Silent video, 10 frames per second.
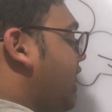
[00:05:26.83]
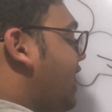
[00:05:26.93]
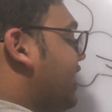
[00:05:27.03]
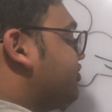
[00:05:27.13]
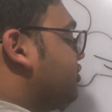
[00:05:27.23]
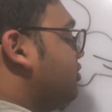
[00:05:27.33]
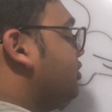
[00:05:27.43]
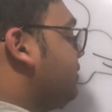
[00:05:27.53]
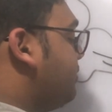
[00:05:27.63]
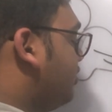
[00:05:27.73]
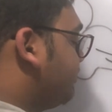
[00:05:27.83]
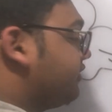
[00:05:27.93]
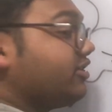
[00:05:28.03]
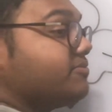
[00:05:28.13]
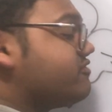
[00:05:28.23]
electrical
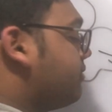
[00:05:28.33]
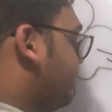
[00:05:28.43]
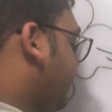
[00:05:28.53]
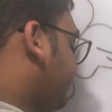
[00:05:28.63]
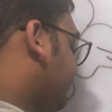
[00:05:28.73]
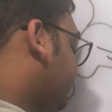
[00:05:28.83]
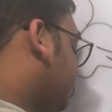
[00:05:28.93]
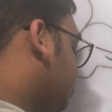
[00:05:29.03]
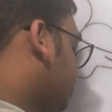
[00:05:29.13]
impulses are propagated.